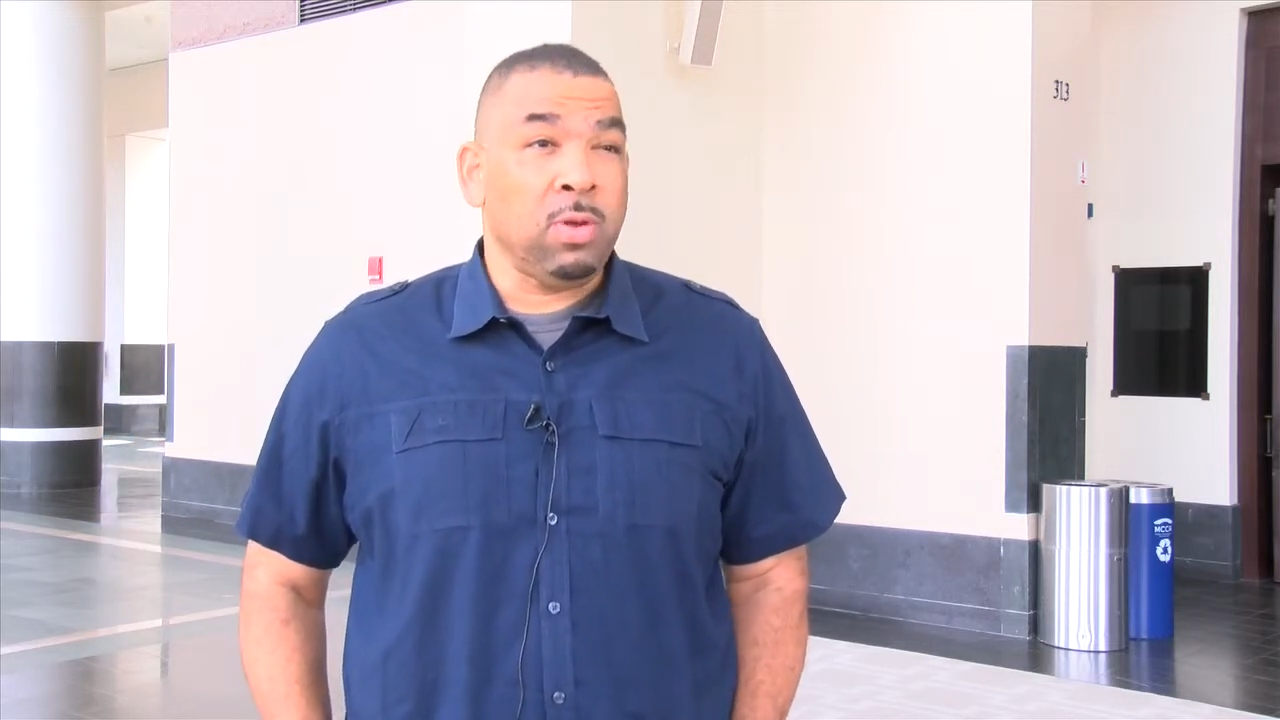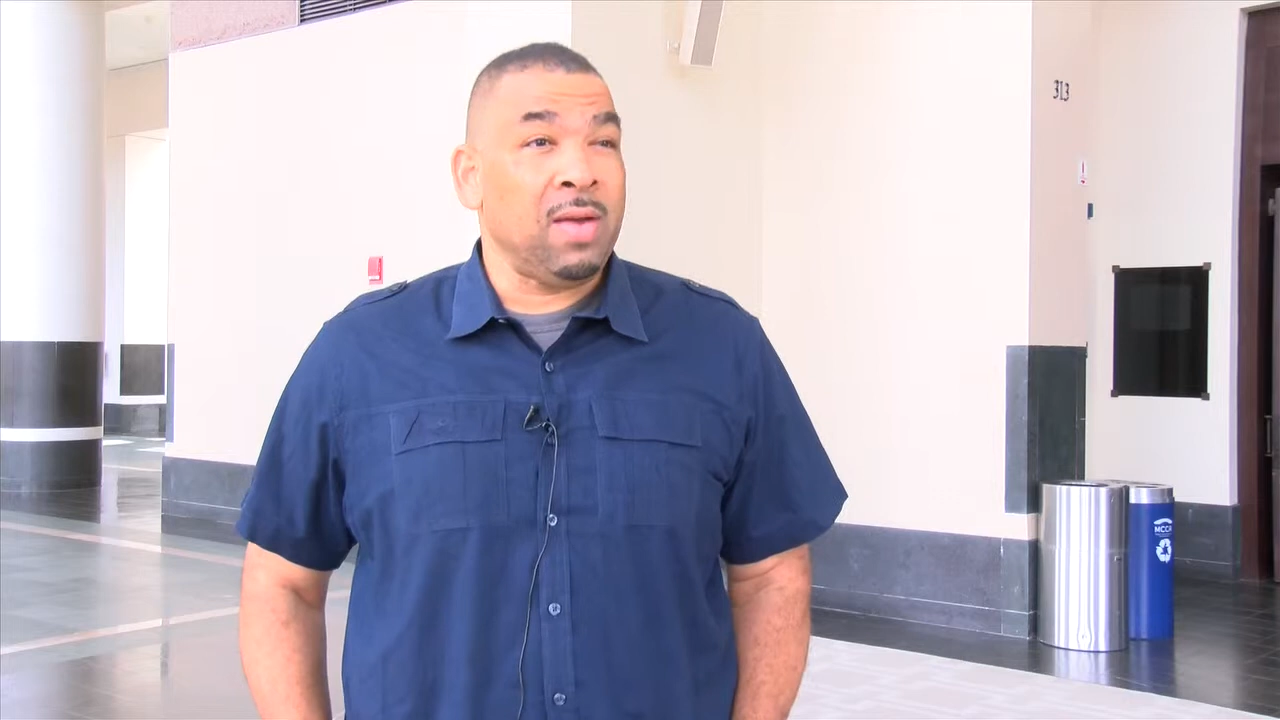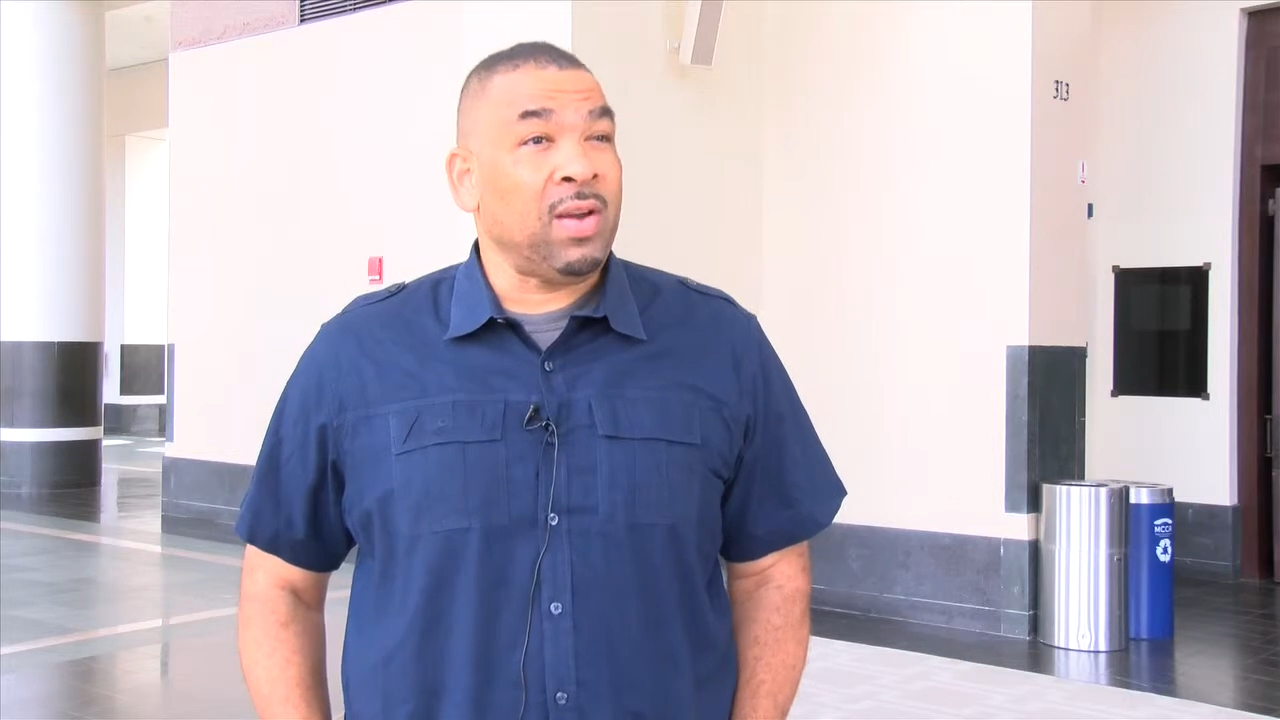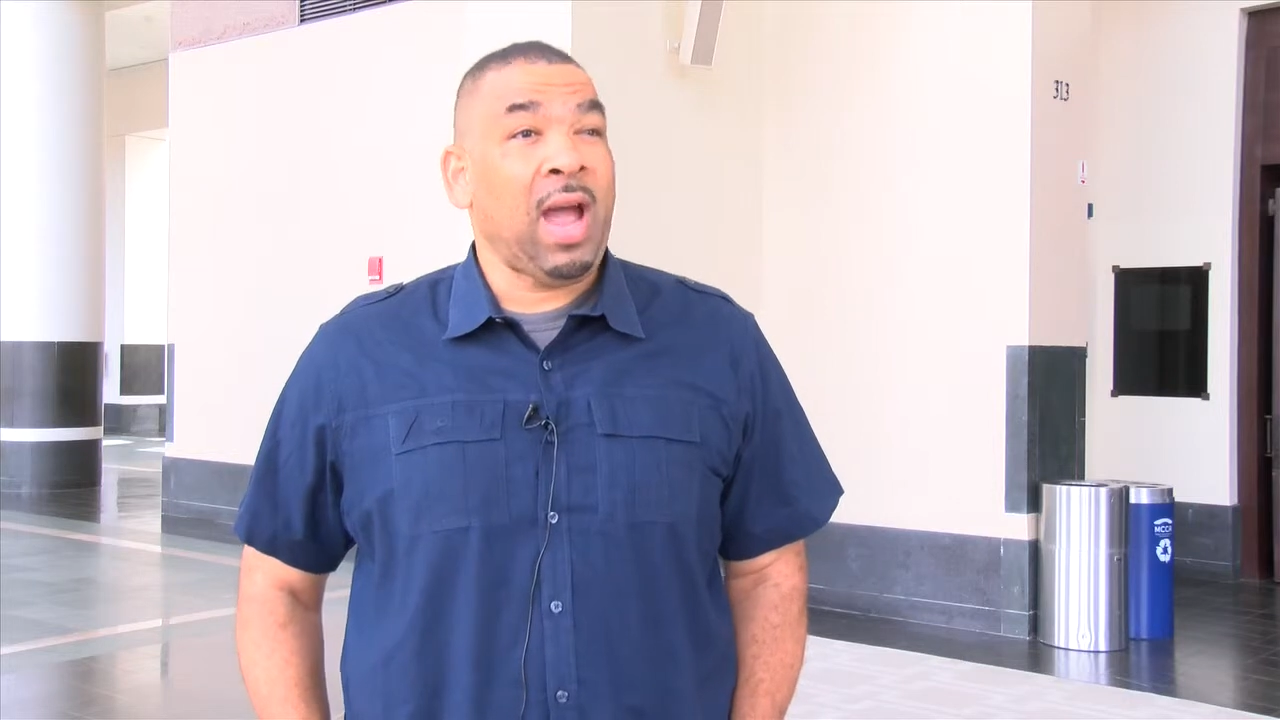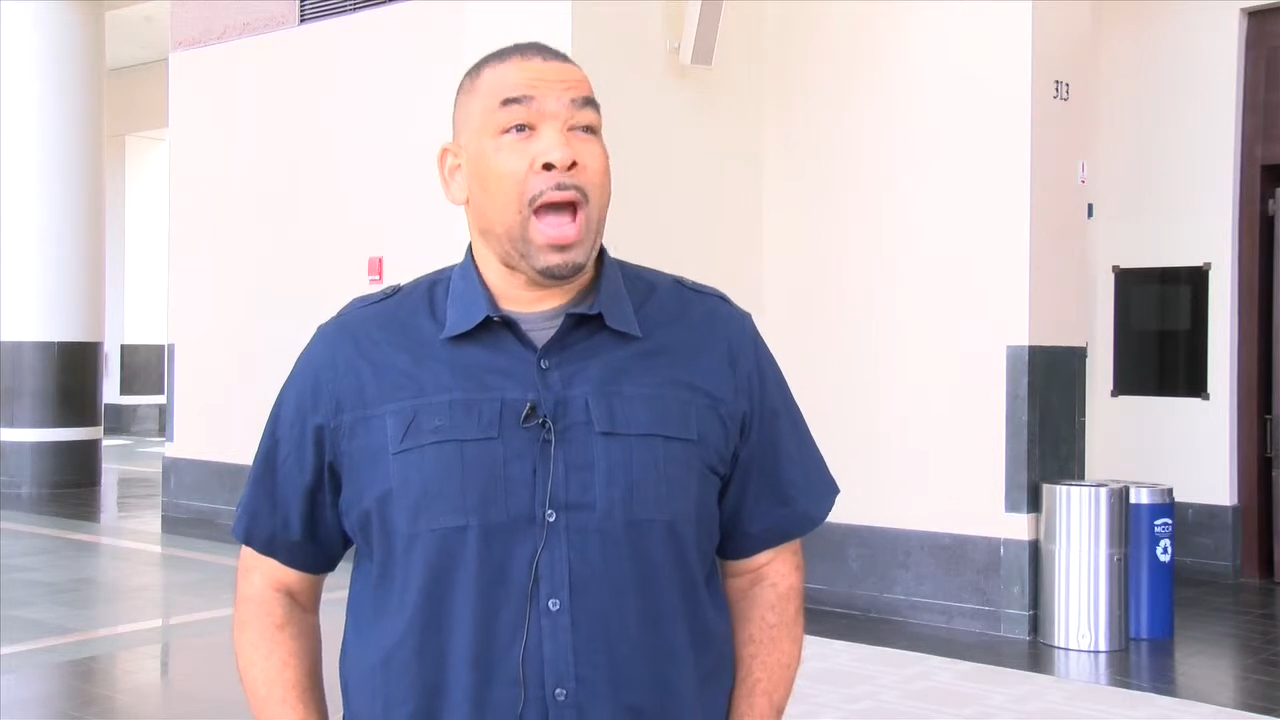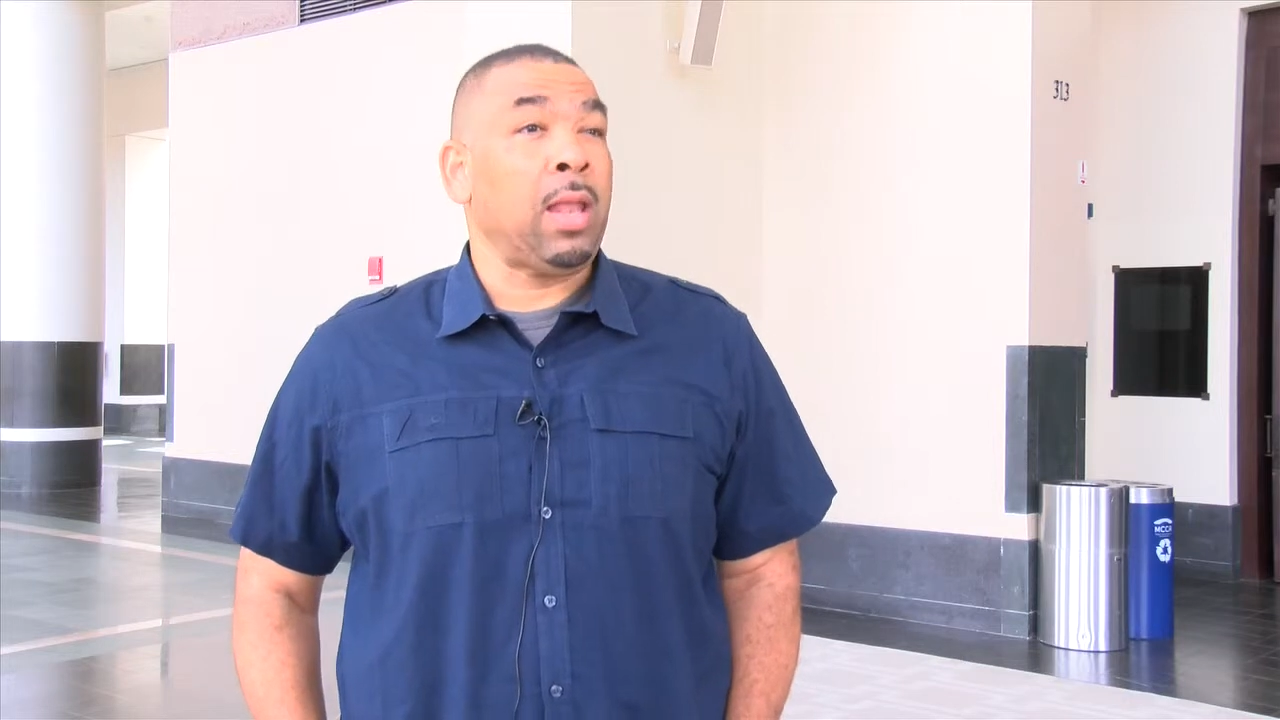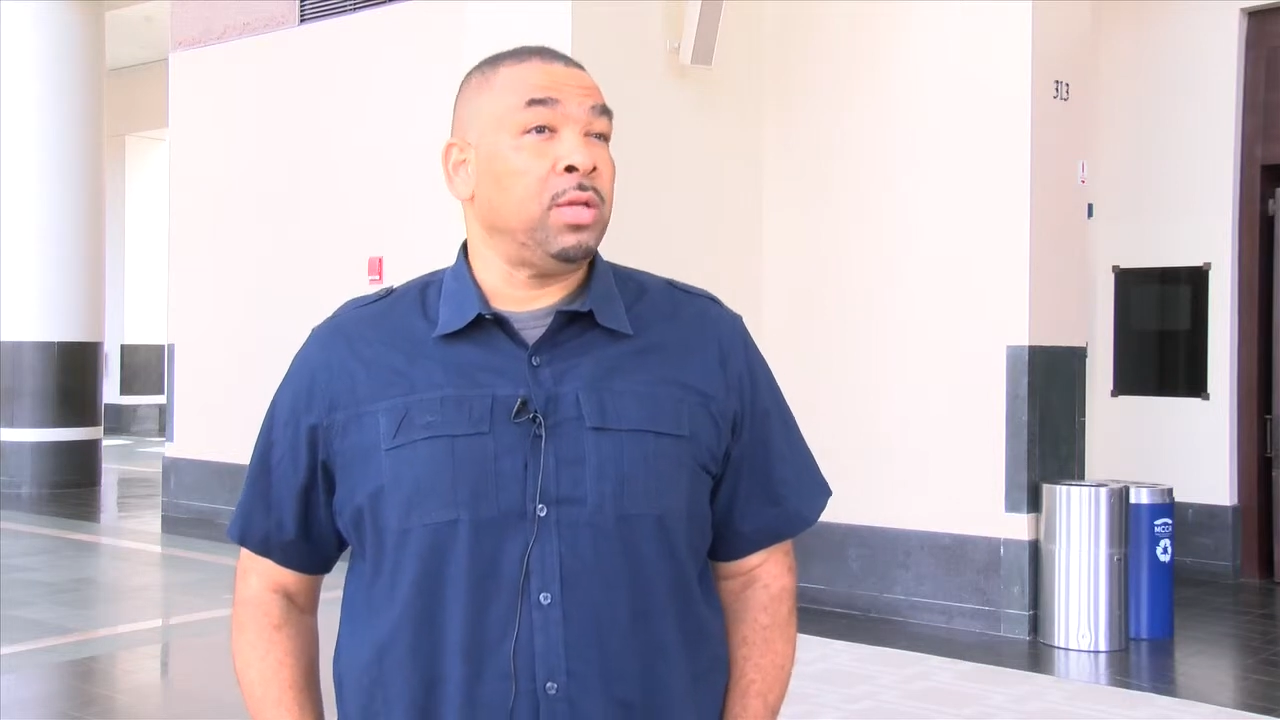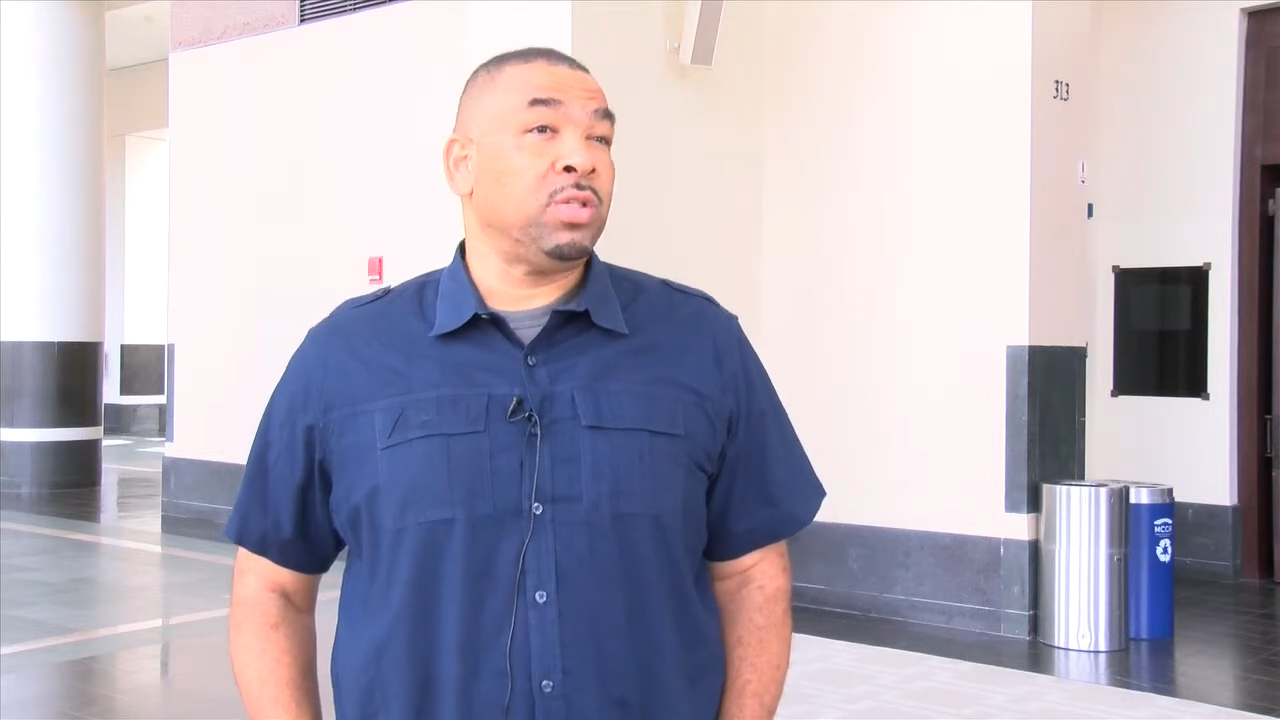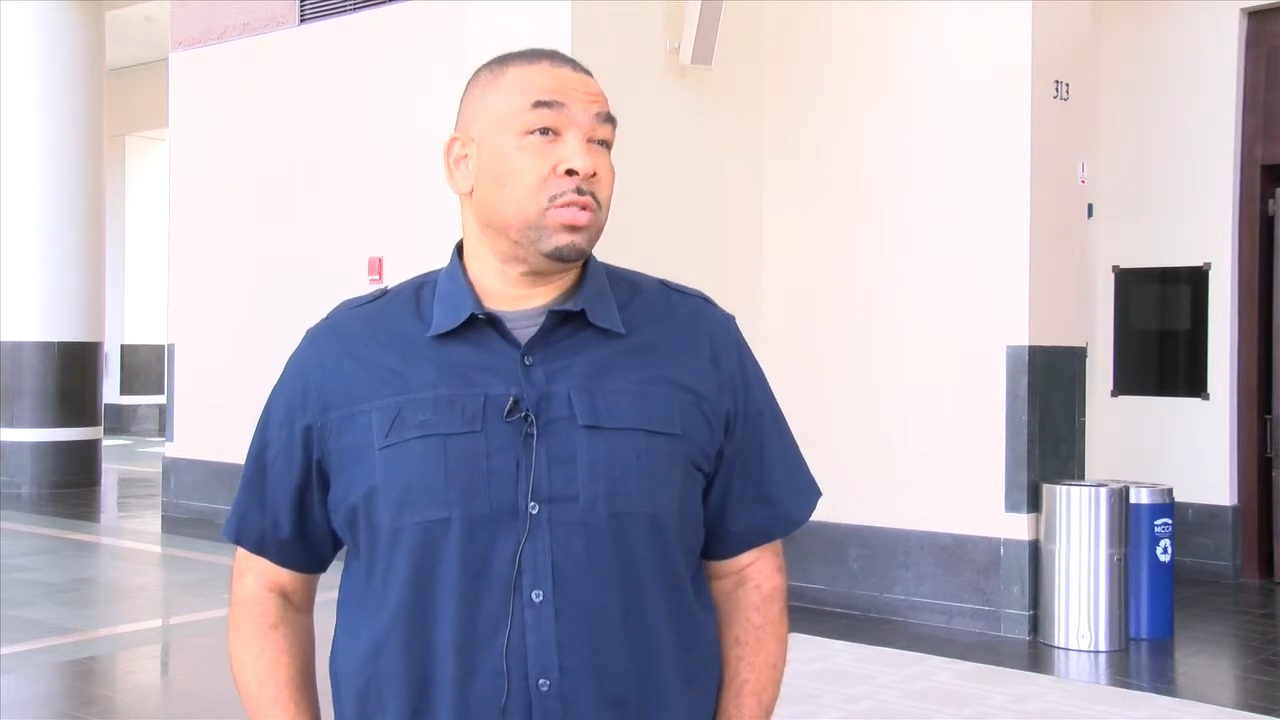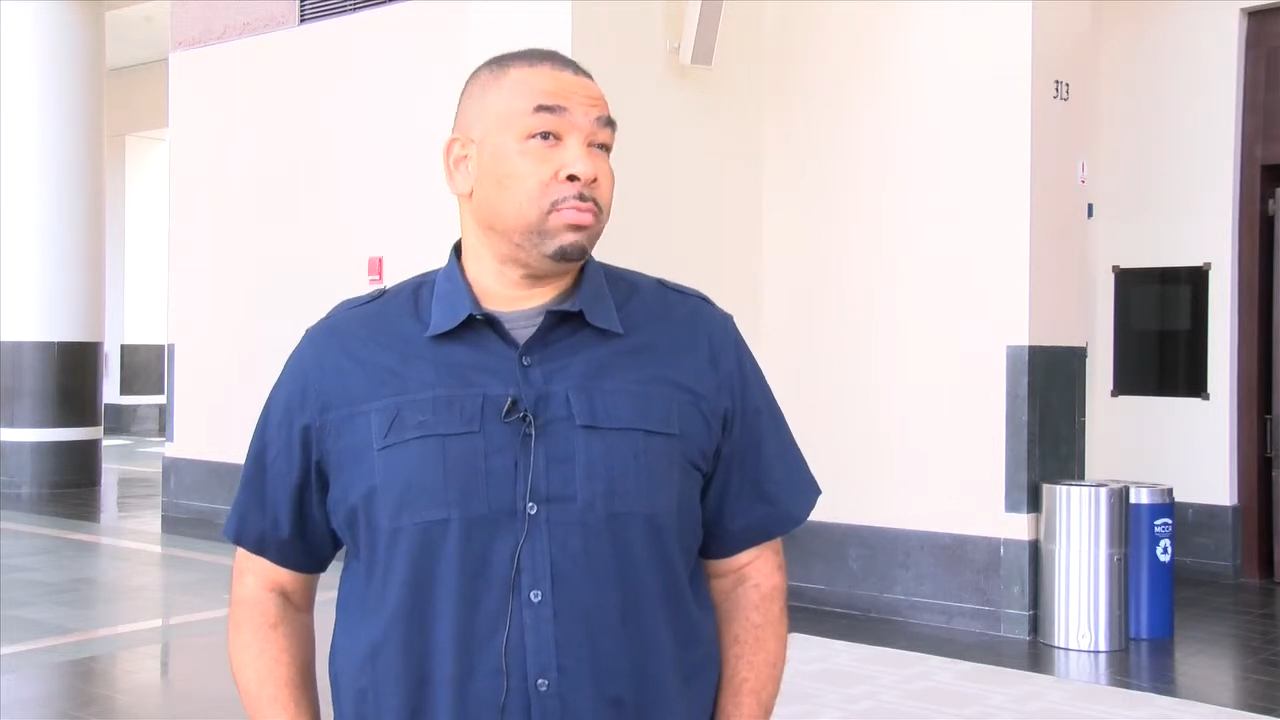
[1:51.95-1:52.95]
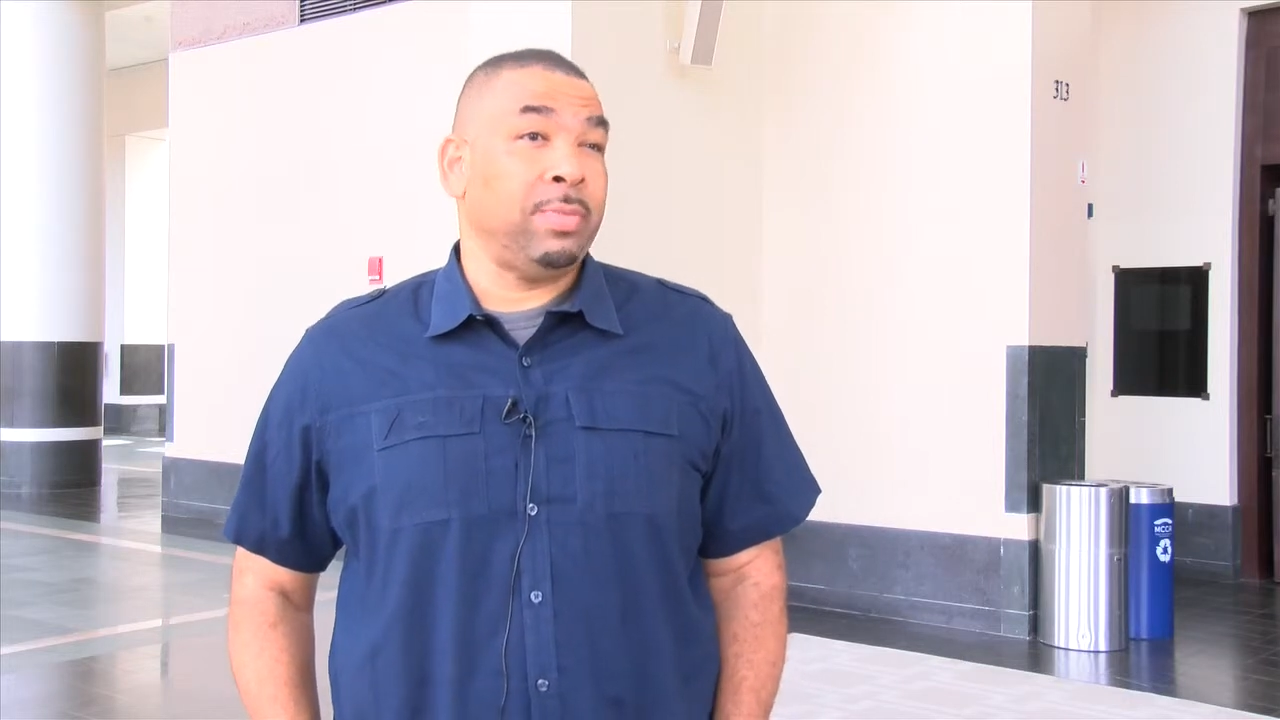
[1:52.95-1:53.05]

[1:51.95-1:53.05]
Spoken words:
You have a college